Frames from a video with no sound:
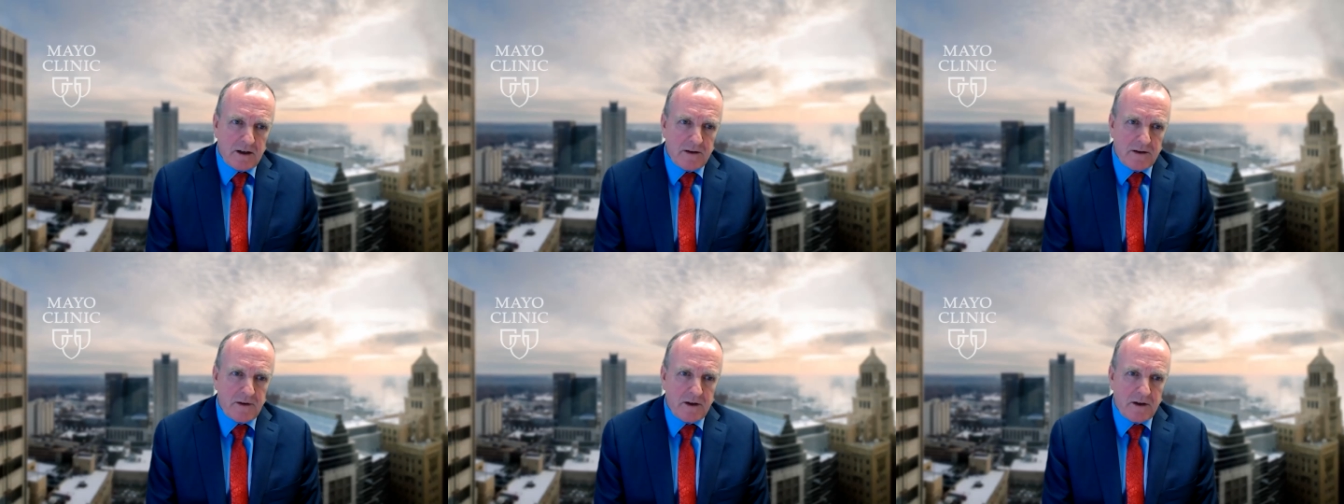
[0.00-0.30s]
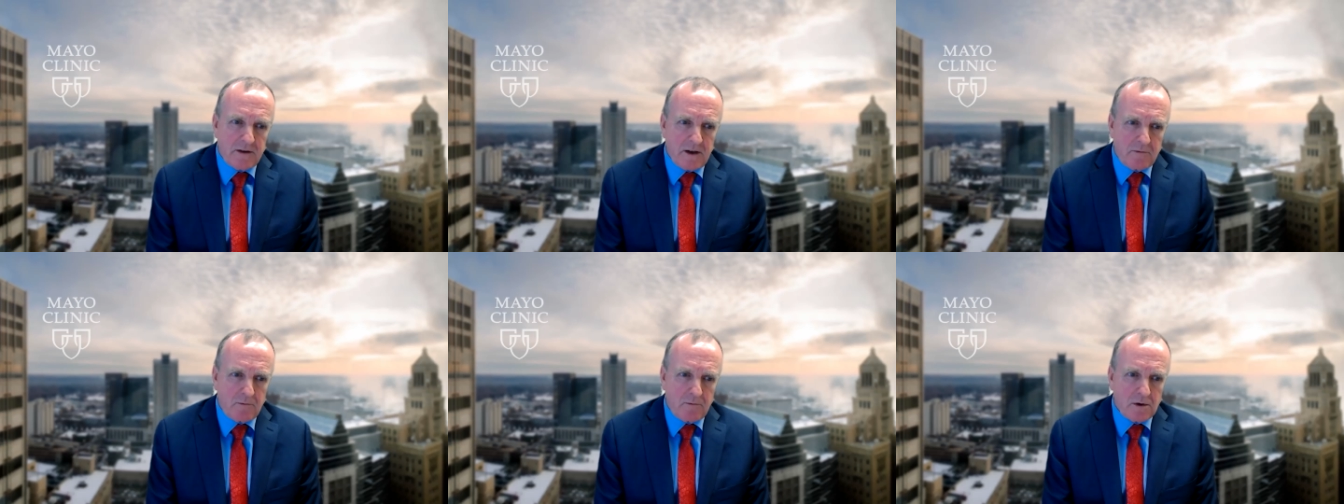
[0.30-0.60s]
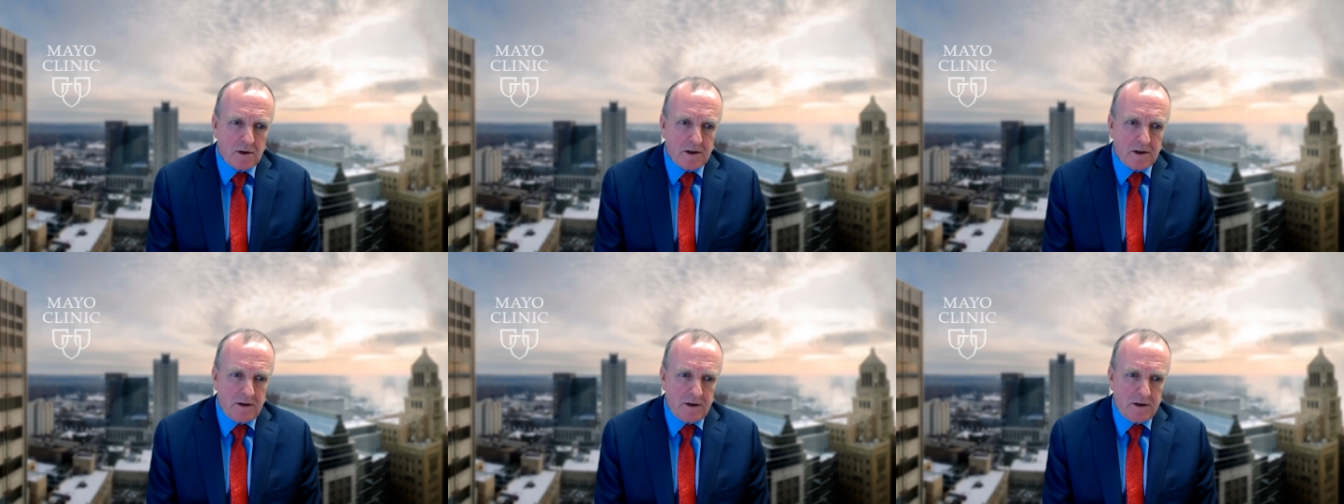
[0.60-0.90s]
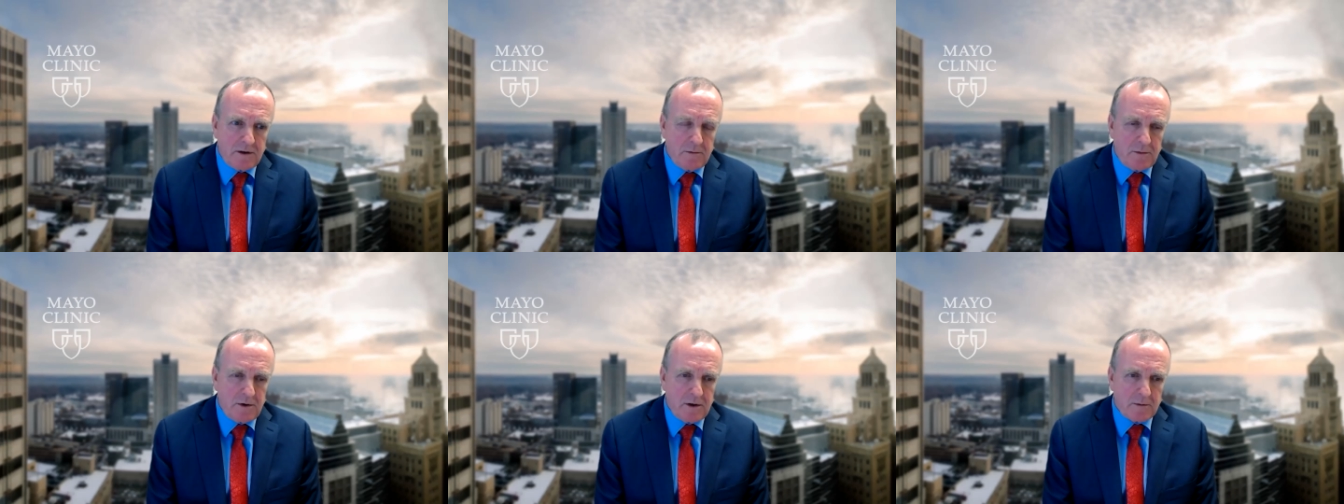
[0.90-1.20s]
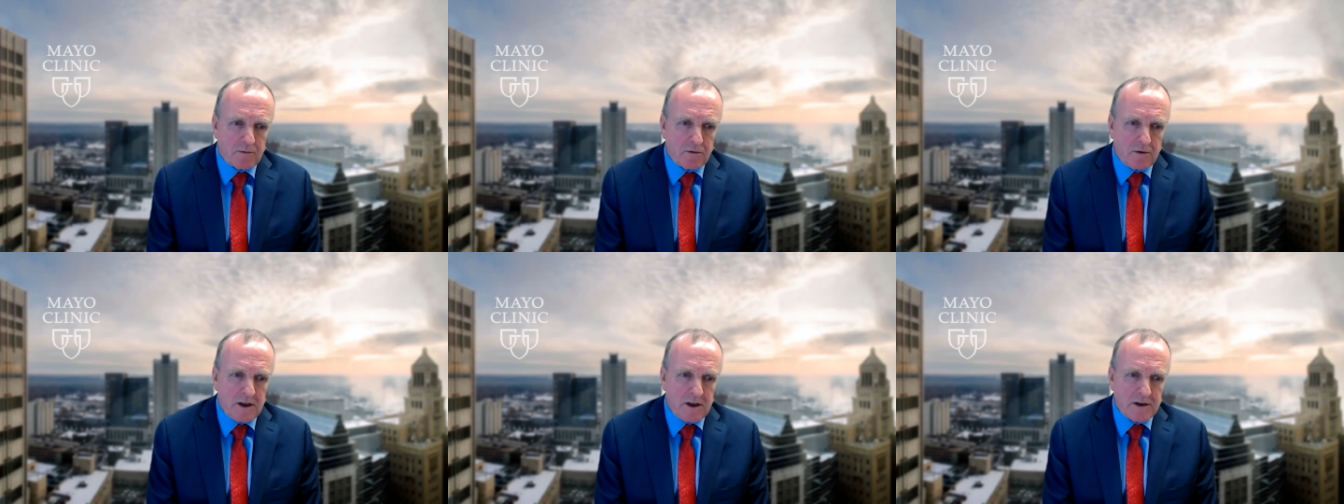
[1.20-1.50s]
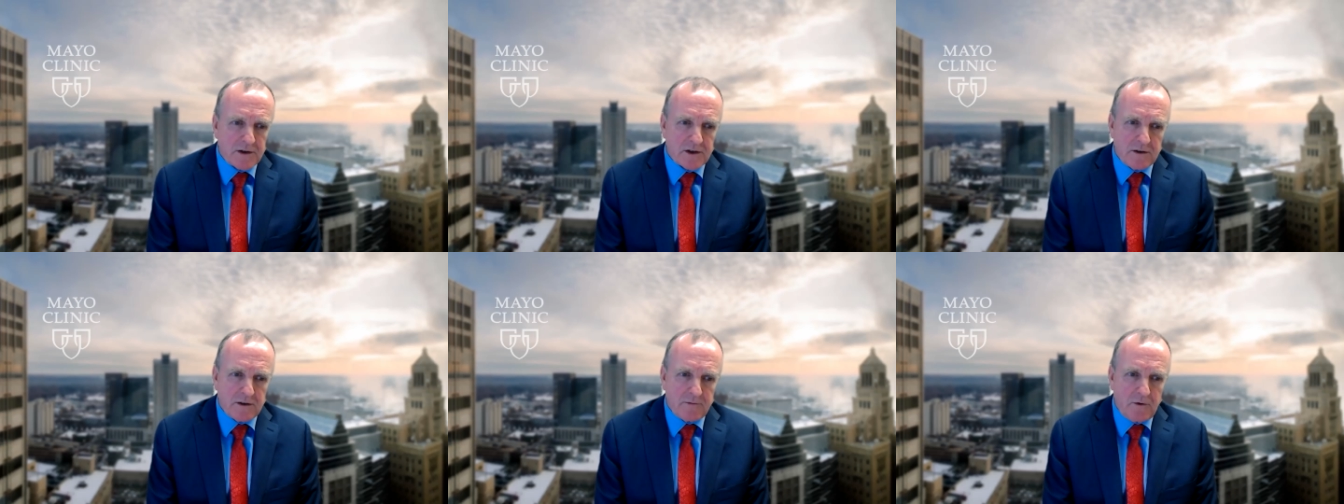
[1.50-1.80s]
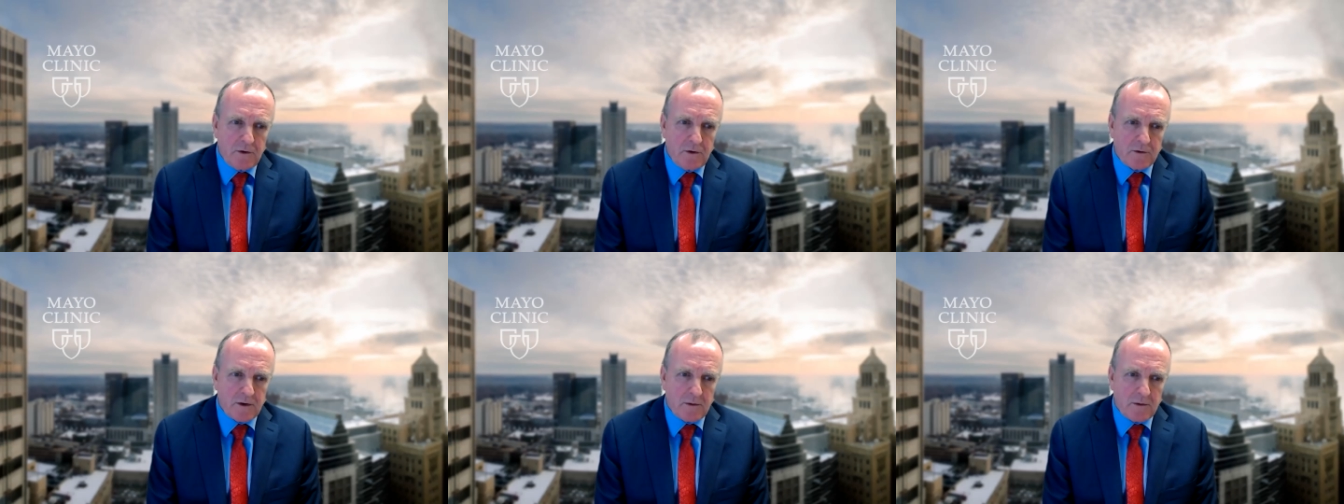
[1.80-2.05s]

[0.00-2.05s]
I think they really need to be appraised of you know,